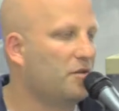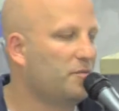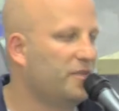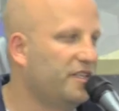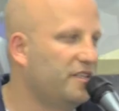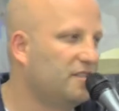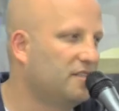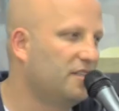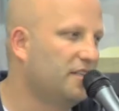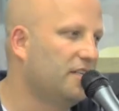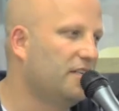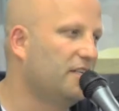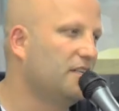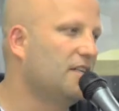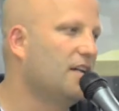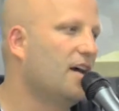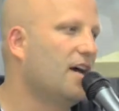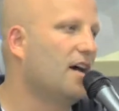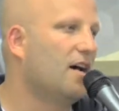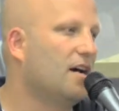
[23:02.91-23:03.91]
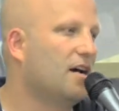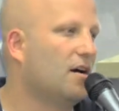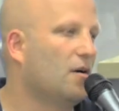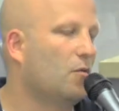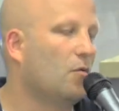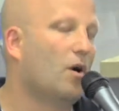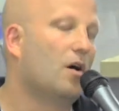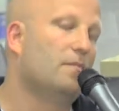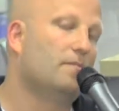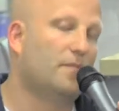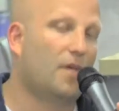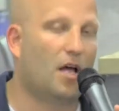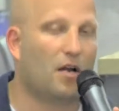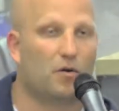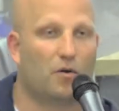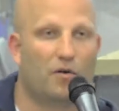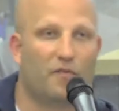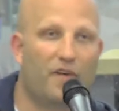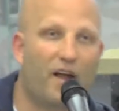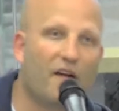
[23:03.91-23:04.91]
to be seen, uh, well, I don't
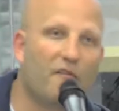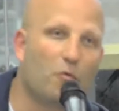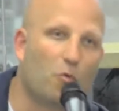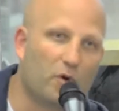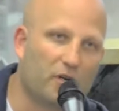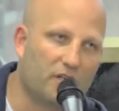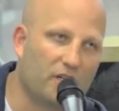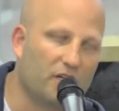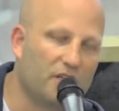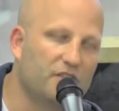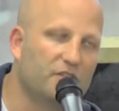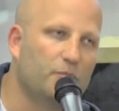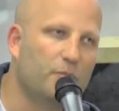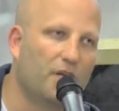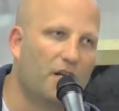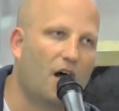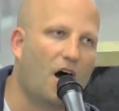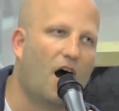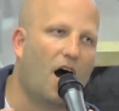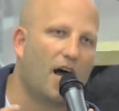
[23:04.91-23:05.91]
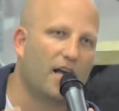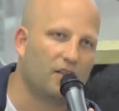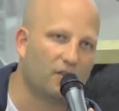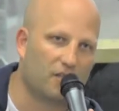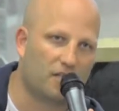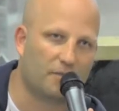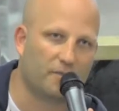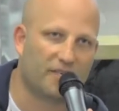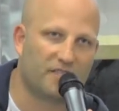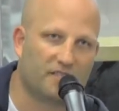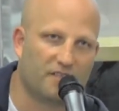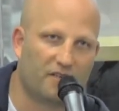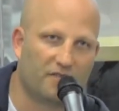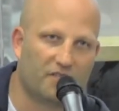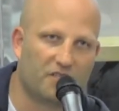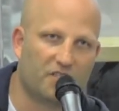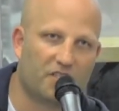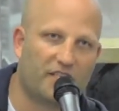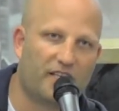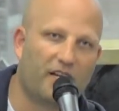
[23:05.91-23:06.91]
know if everyone does, but I look at myself
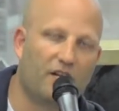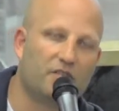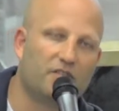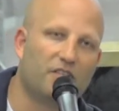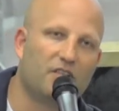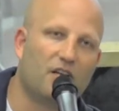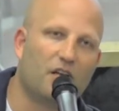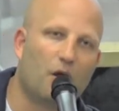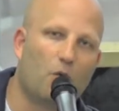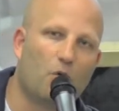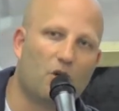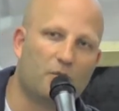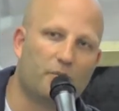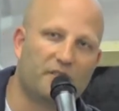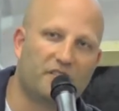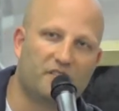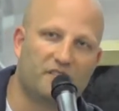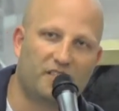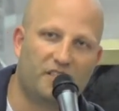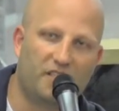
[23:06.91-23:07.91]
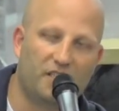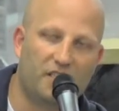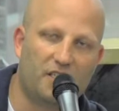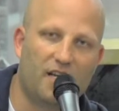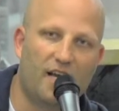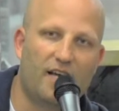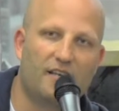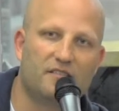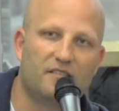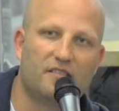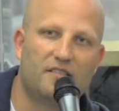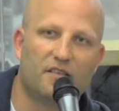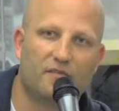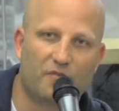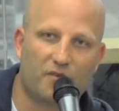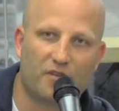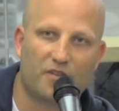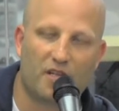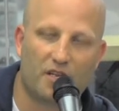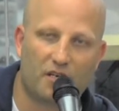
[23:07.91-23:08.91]
as an accountant and I want to be seen as
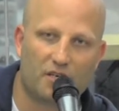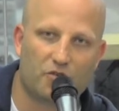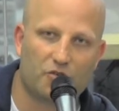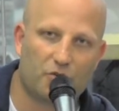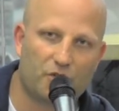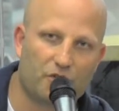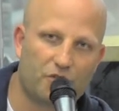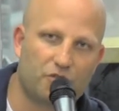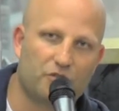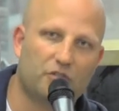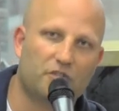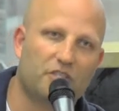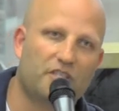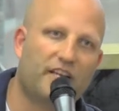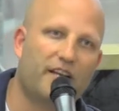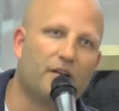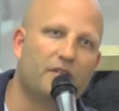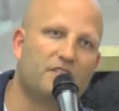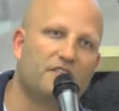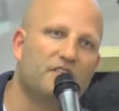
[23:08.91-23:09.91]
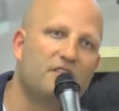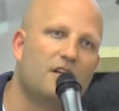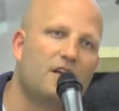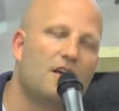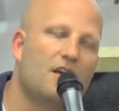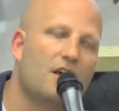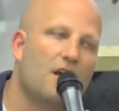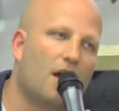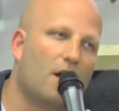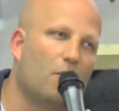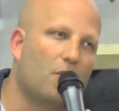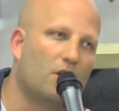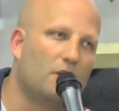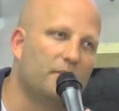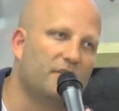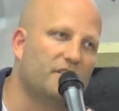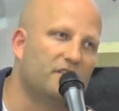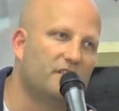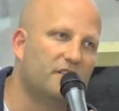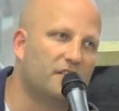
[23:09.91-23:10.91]
different than a traditional accountant. I want to
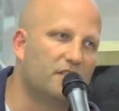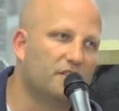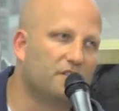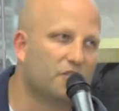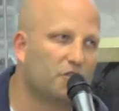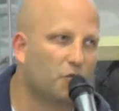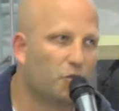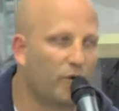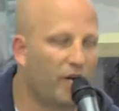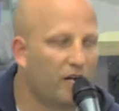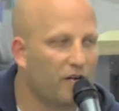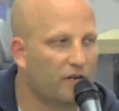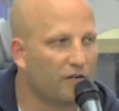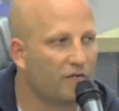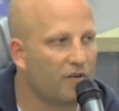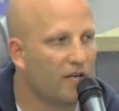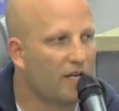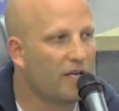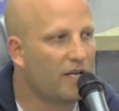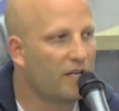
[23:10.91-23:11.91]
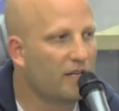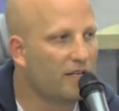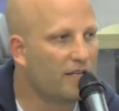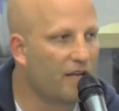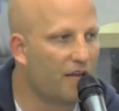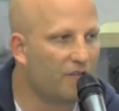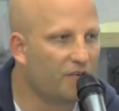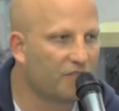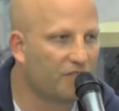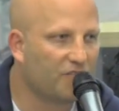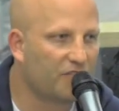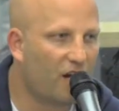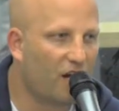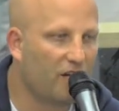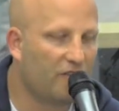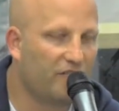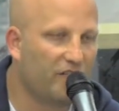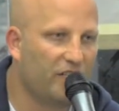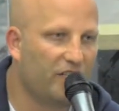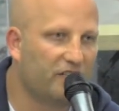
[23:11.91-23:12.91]
be seen as creative. The other side
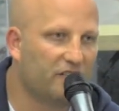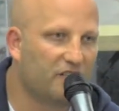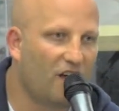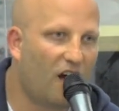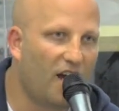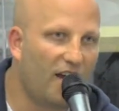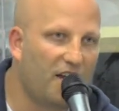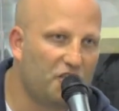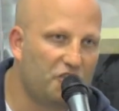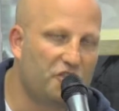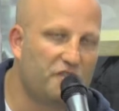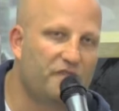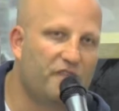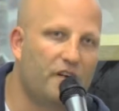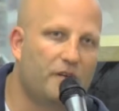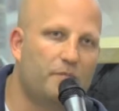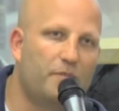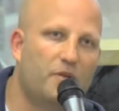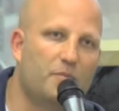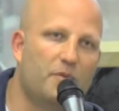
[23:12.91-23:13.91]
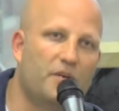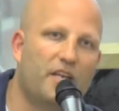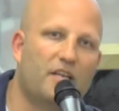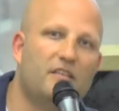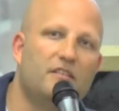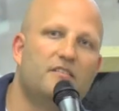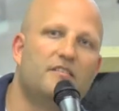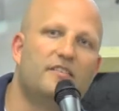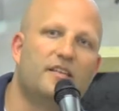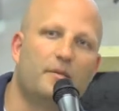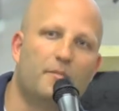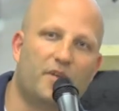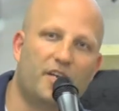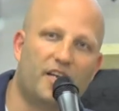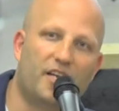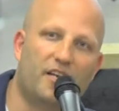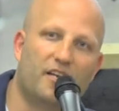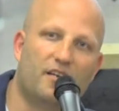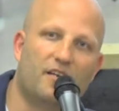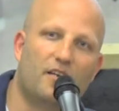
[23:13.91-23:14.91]
of it is I actually find people get
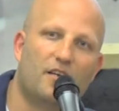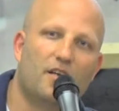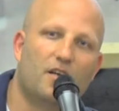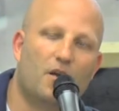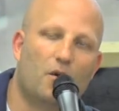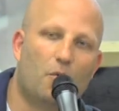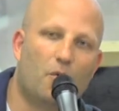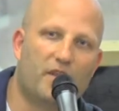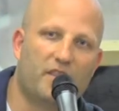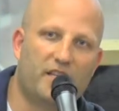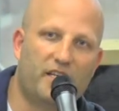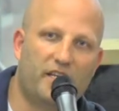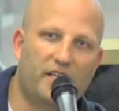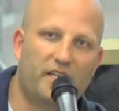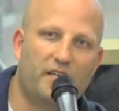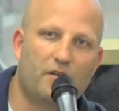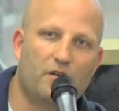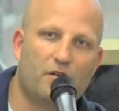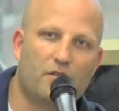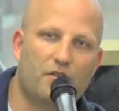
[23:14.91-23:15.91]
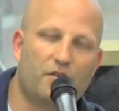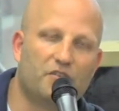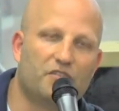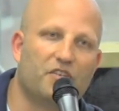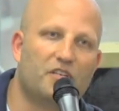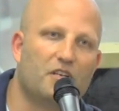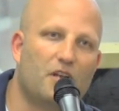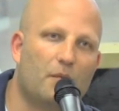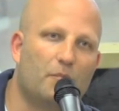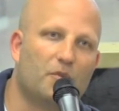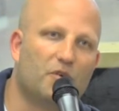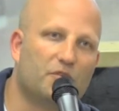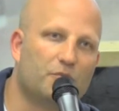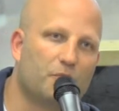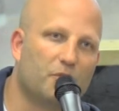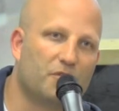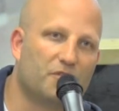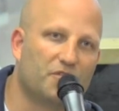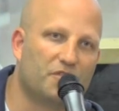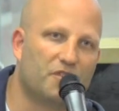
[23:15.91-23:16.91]
intimidated when they hear there's a numbers
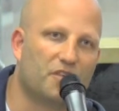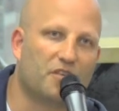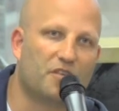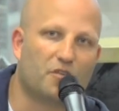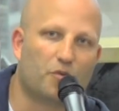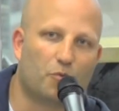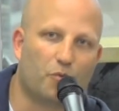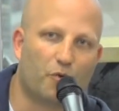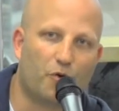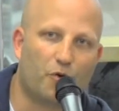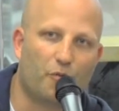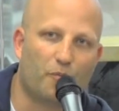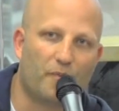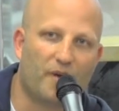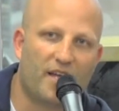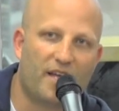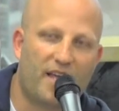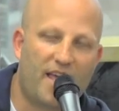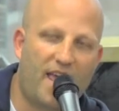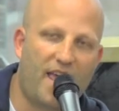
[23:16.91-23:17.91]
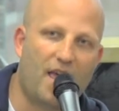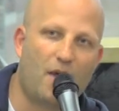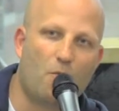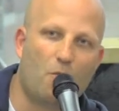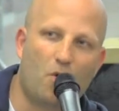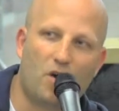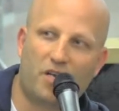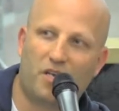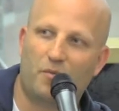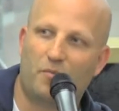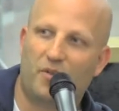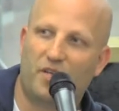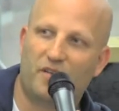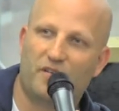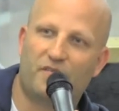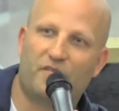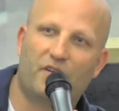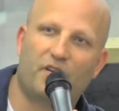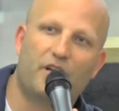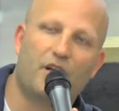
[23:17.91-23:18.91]
person in the room. And what can be a
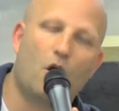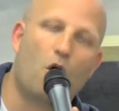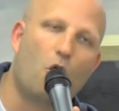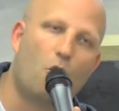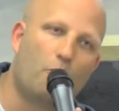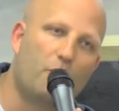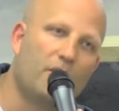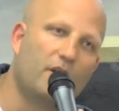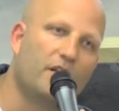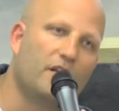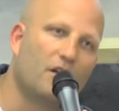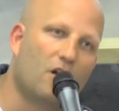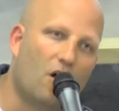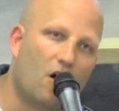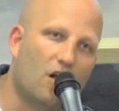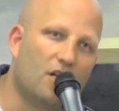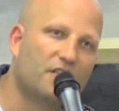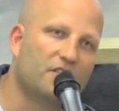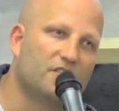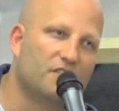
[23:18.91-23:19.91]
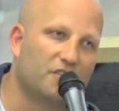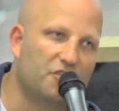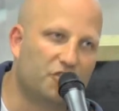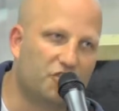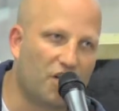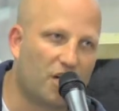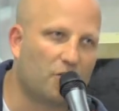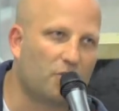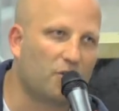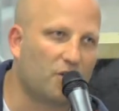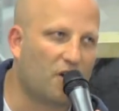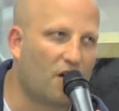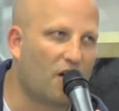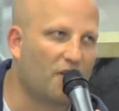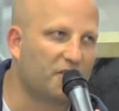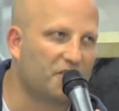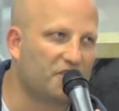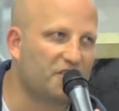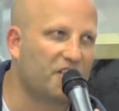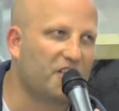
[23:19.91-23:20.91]
very open and honest and general
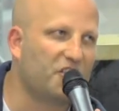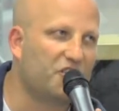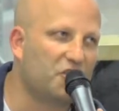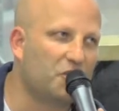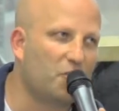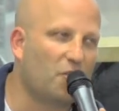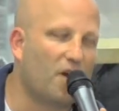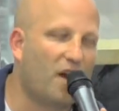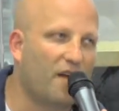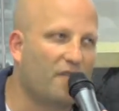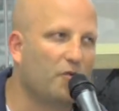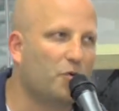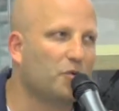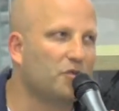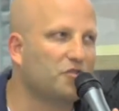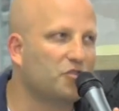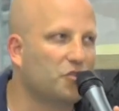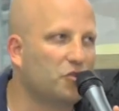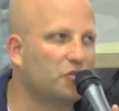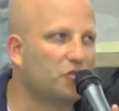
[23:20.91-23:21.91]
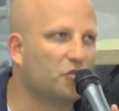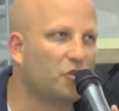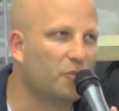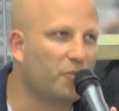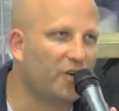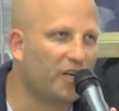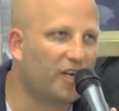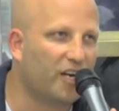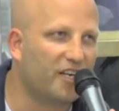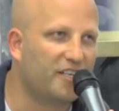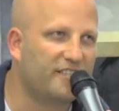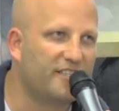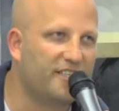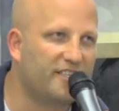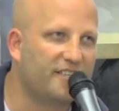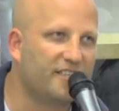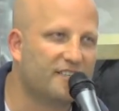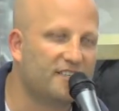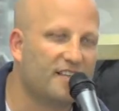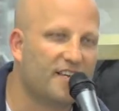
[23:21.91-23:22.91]
conversation where everyone's contributing
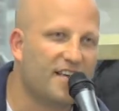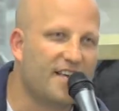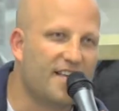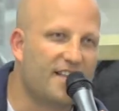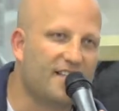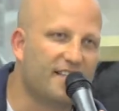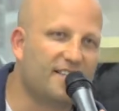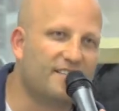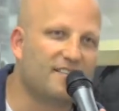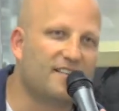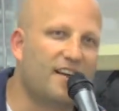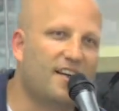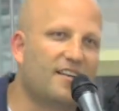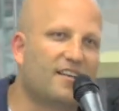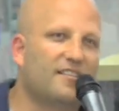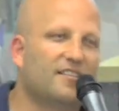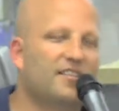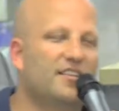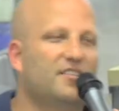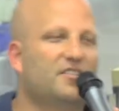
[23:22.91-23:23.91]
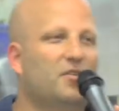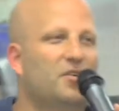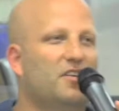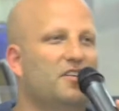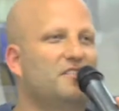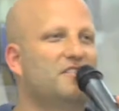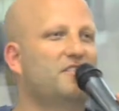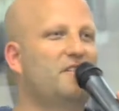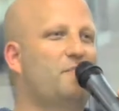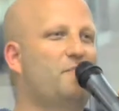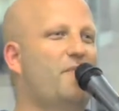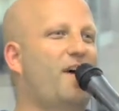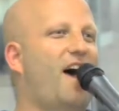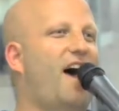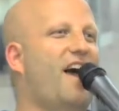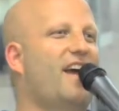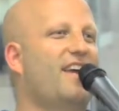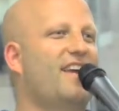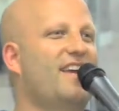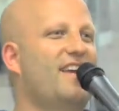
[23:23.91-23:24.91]
ideas they, they sort of sit
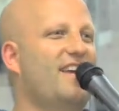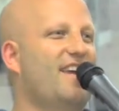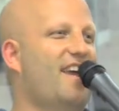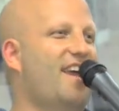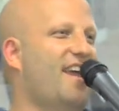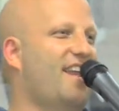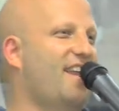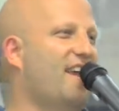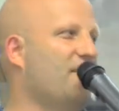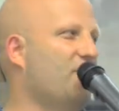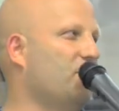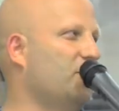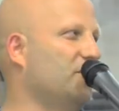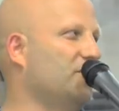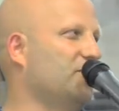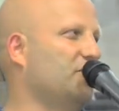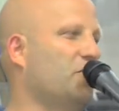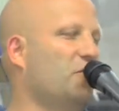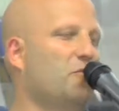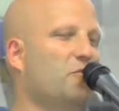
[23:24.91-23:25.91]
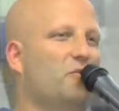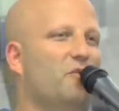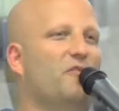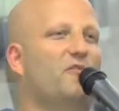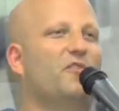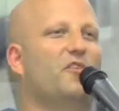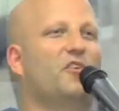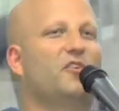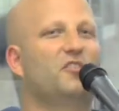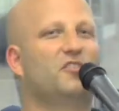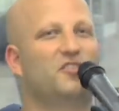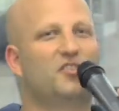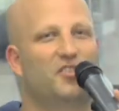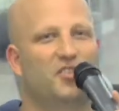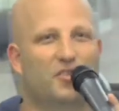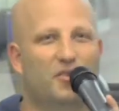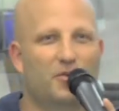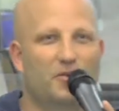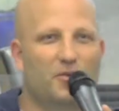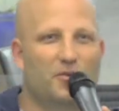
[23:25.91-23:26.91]
back and everyone sort of refers
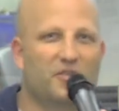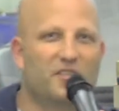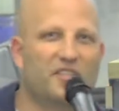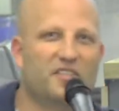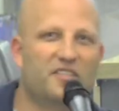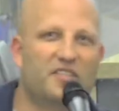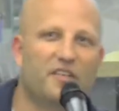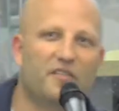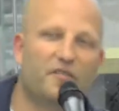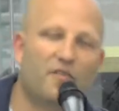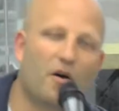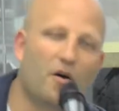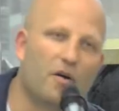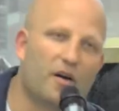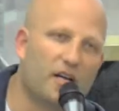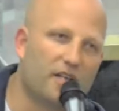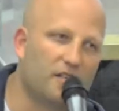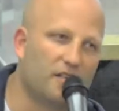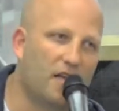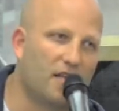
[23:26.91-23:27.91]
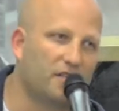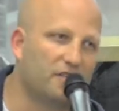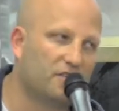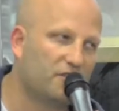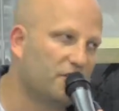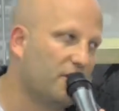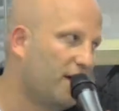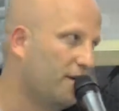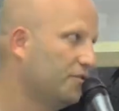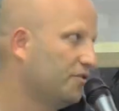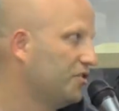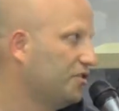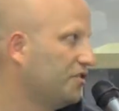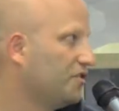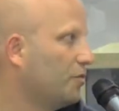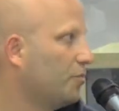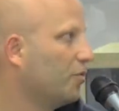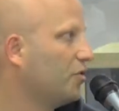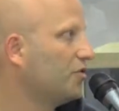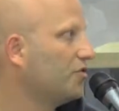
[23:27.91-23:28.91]
to the CFO. And, and so that was
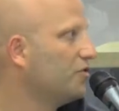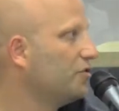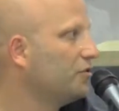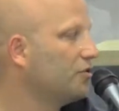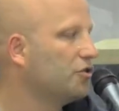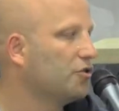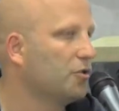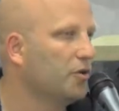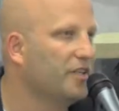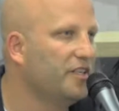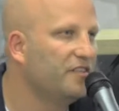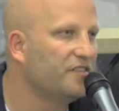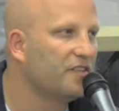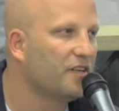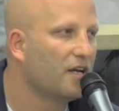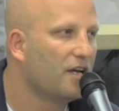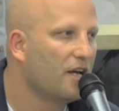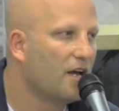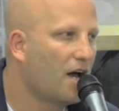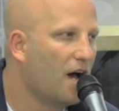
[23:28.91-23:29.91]
just a personal choice.